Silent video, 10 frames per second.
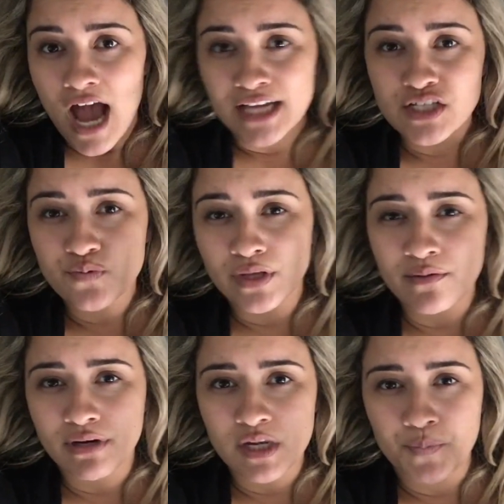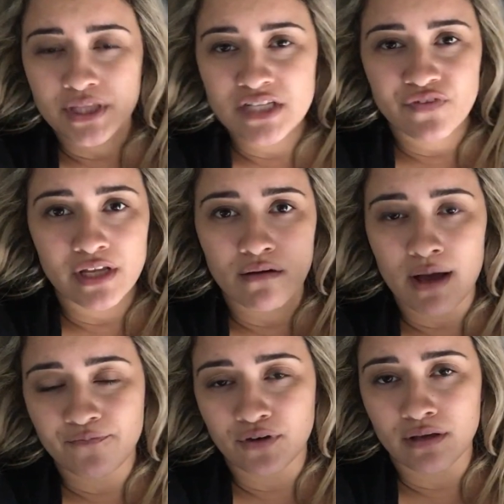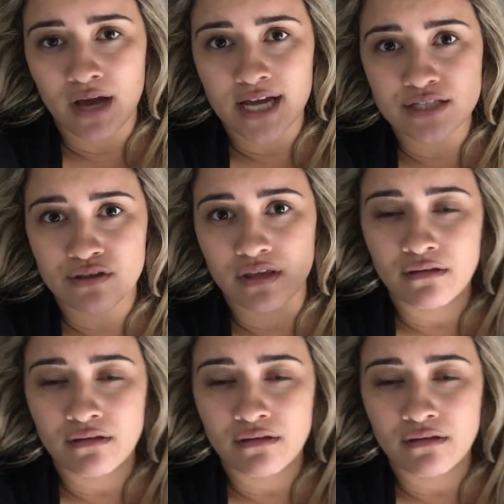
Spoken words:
I just really wanted to put this video up for you guys so that